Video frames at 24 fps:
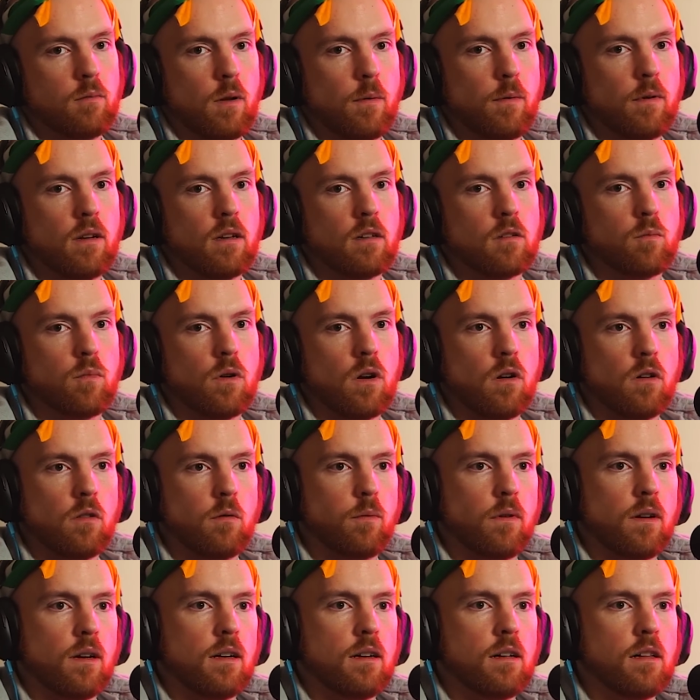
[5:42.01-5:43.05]
Maybe he does
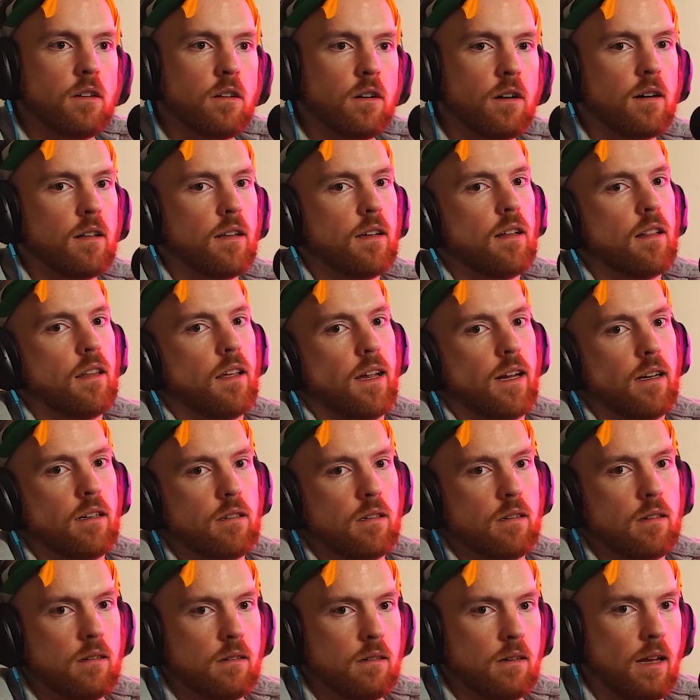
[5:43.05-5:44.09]
both. But he clearly
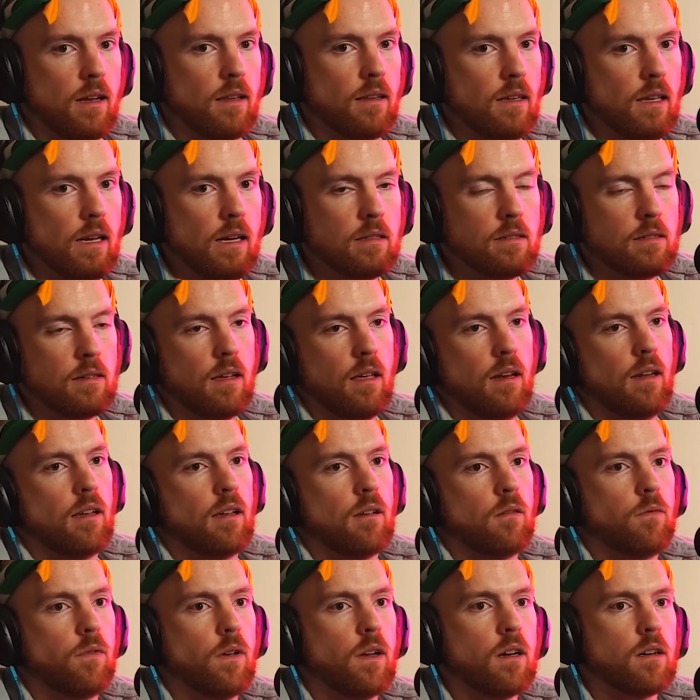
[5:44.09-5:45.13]
likes at least
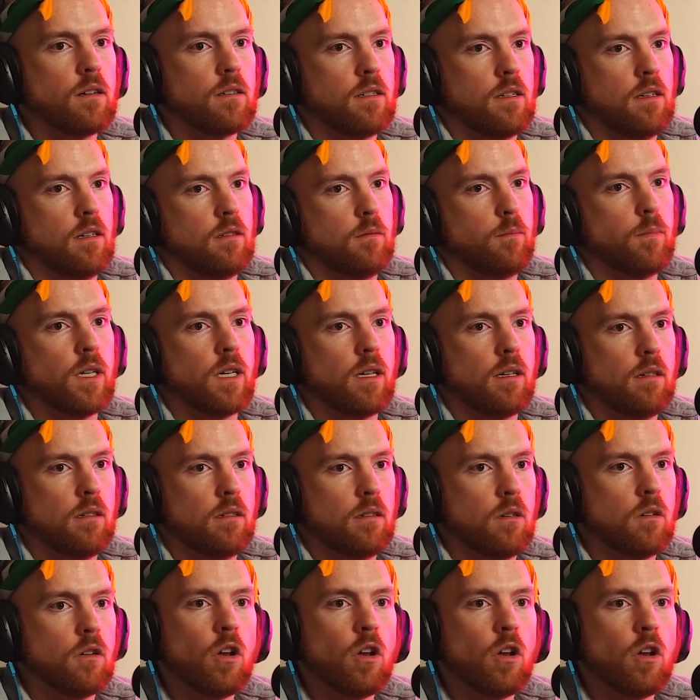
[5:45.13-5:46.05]
getting fingers in his butt.